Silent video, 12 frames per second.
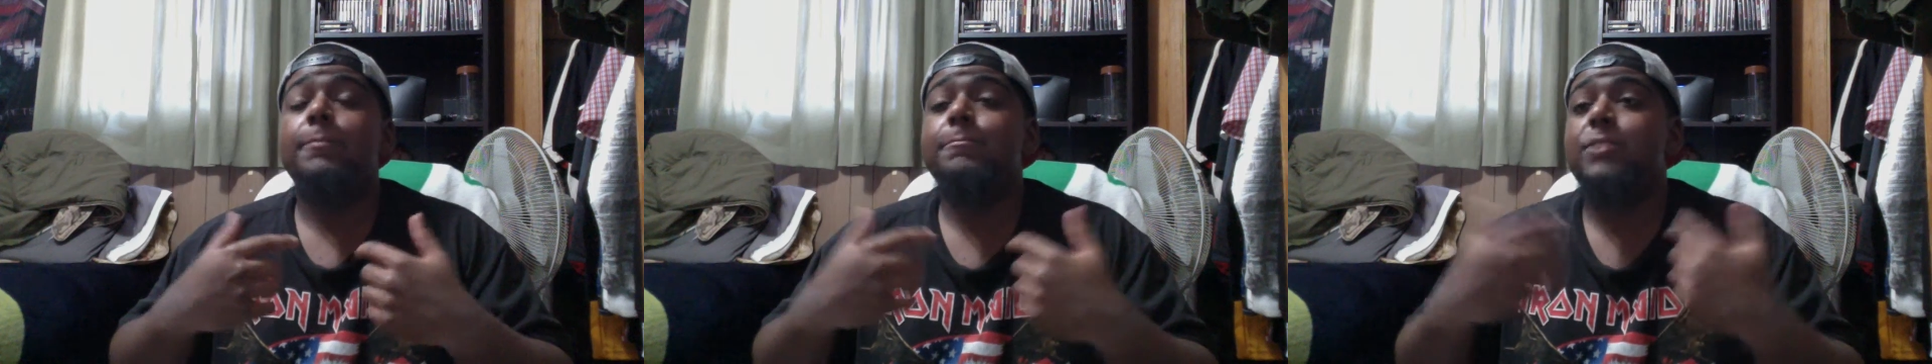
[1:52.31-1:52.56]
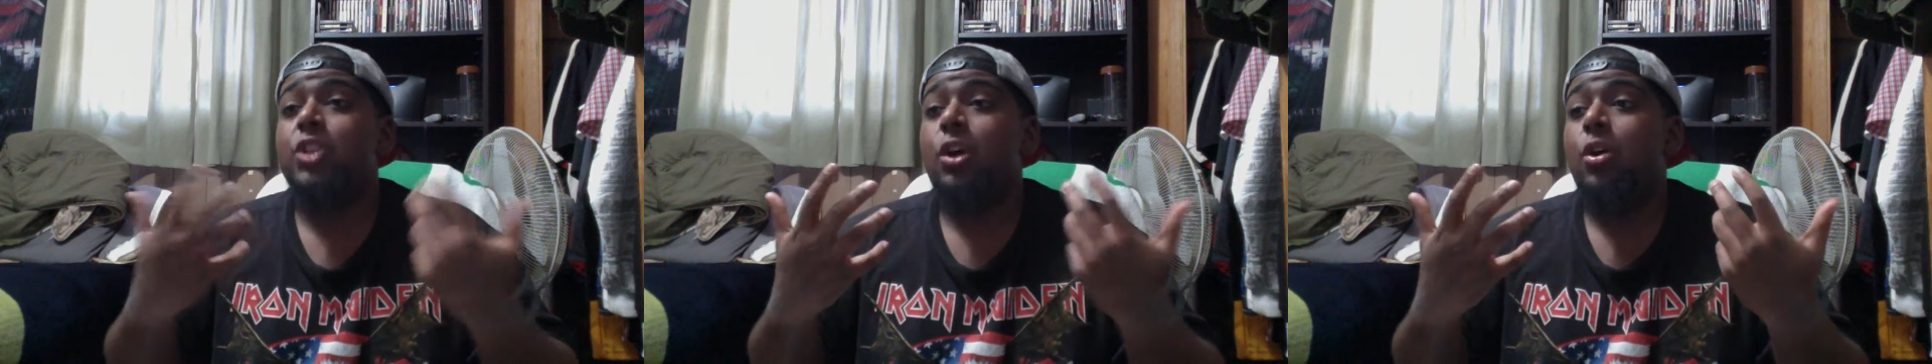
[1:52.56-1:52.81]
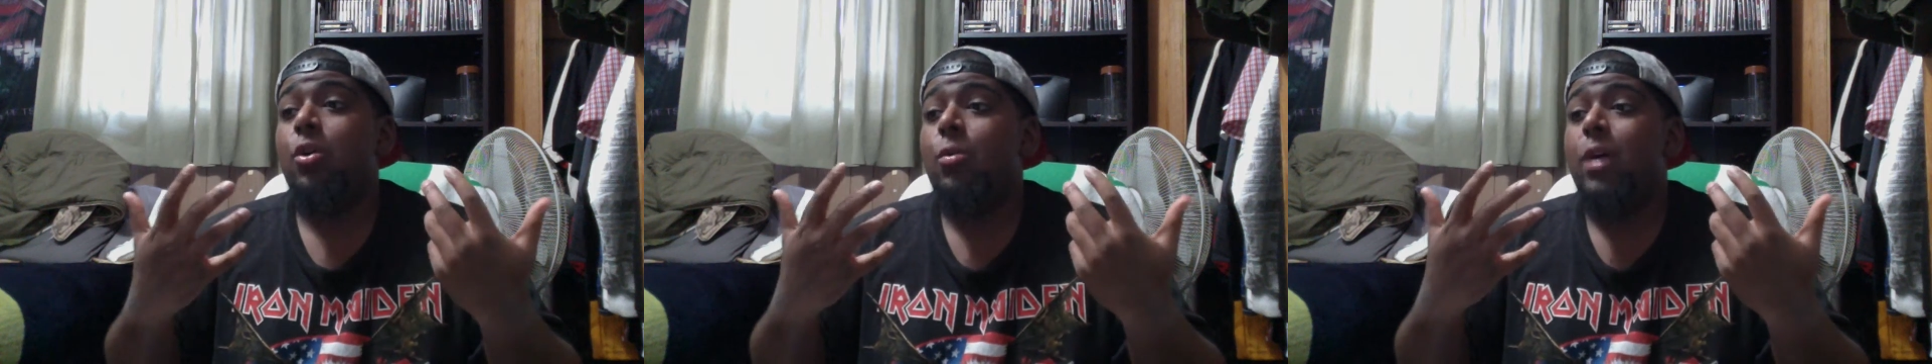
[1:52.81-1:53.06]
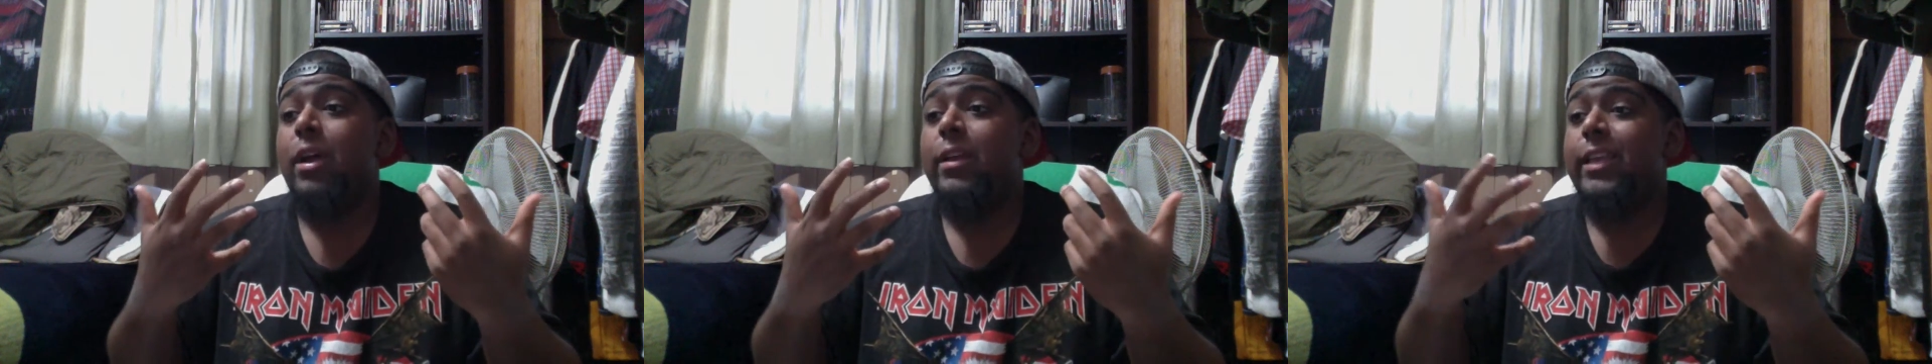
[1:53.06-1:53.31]
So
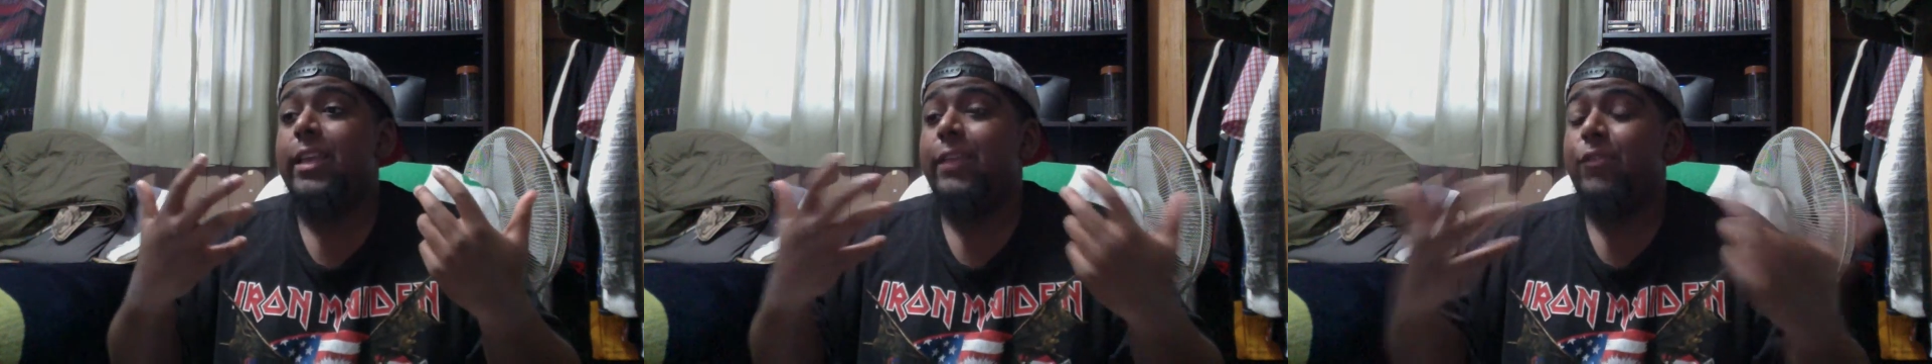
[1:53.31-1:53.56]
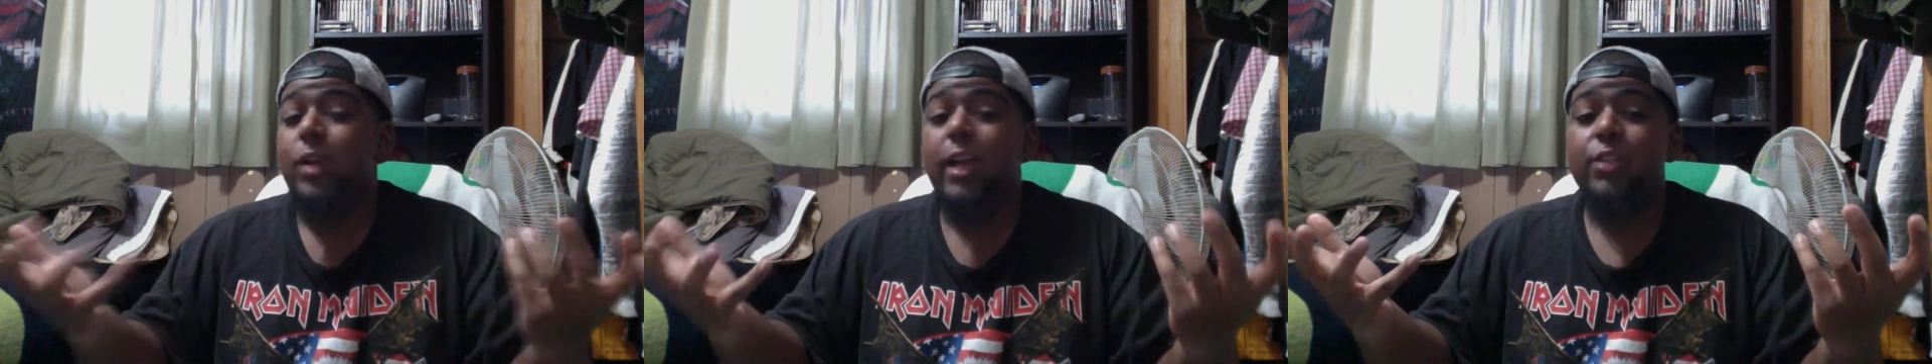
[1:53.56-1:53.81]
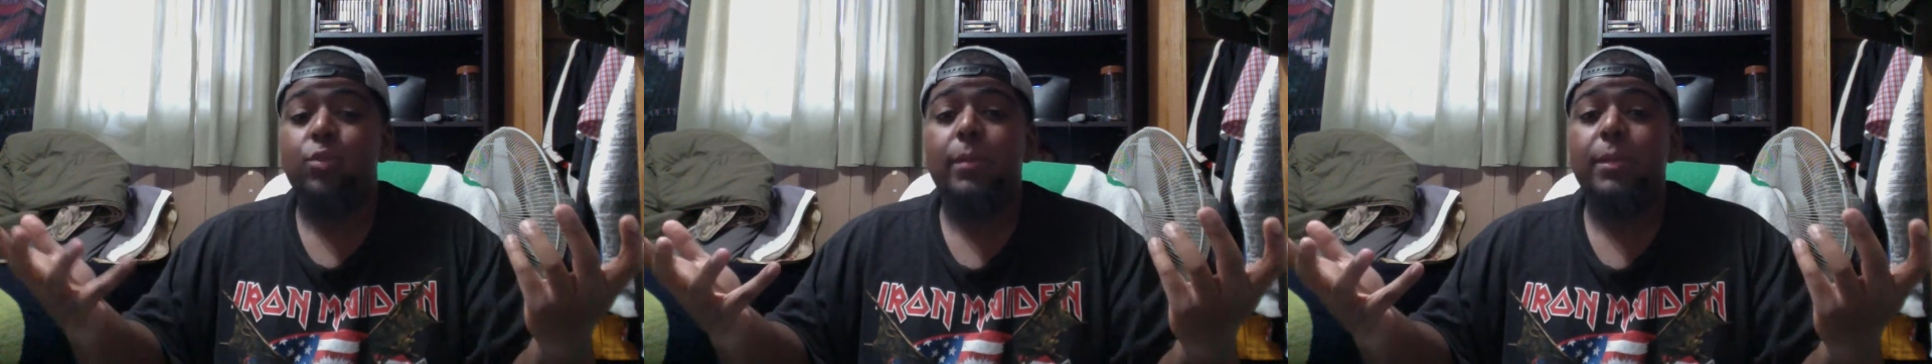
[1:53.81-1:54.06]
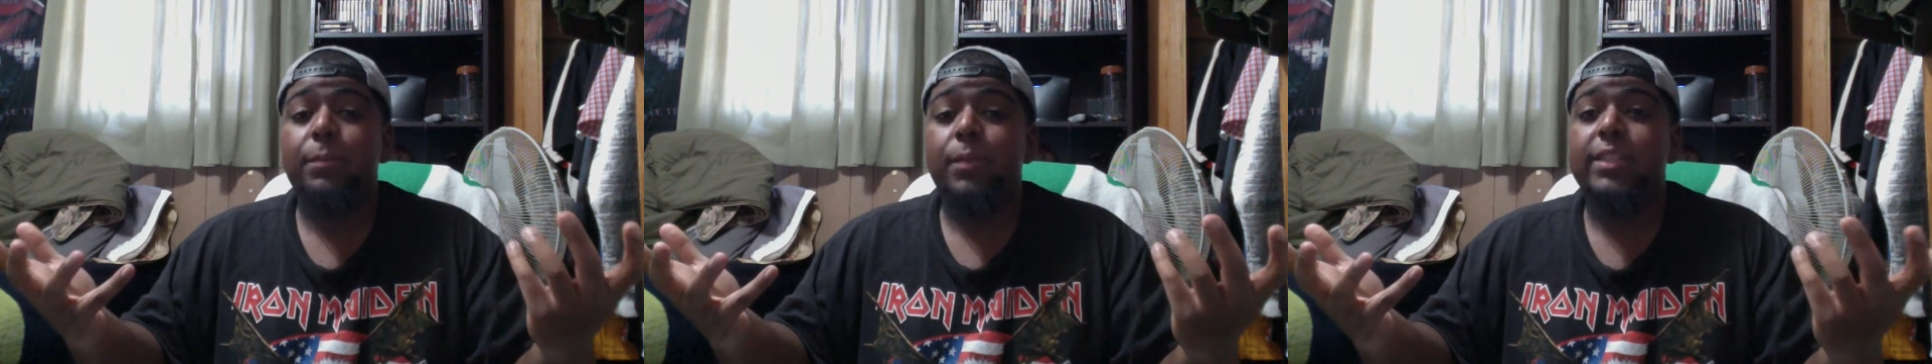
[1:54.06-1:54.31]
if you guys want me to
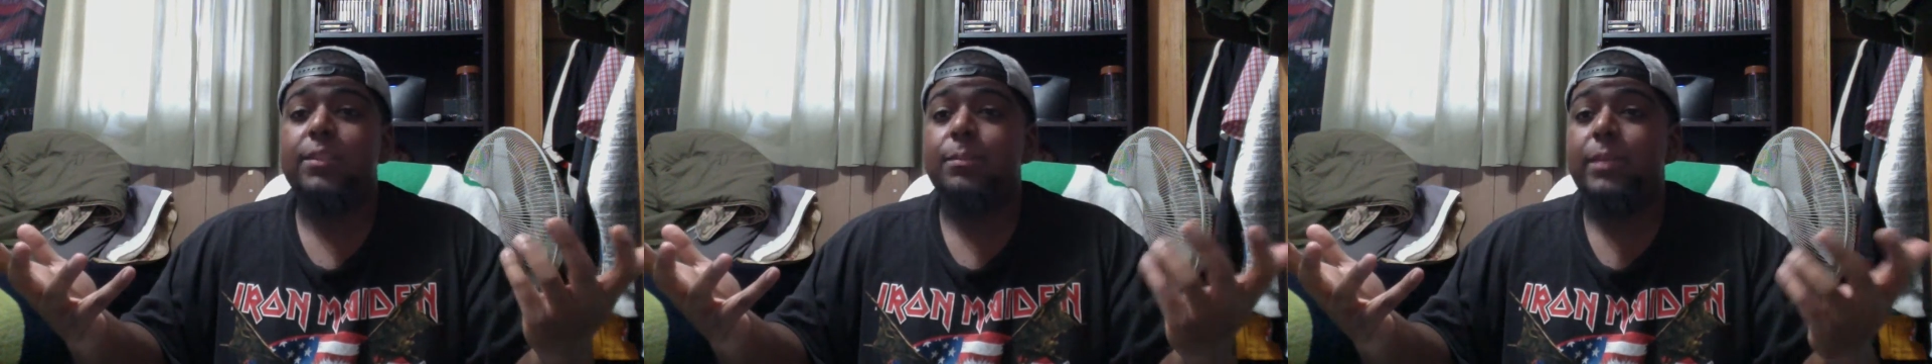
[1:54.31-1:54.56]
play some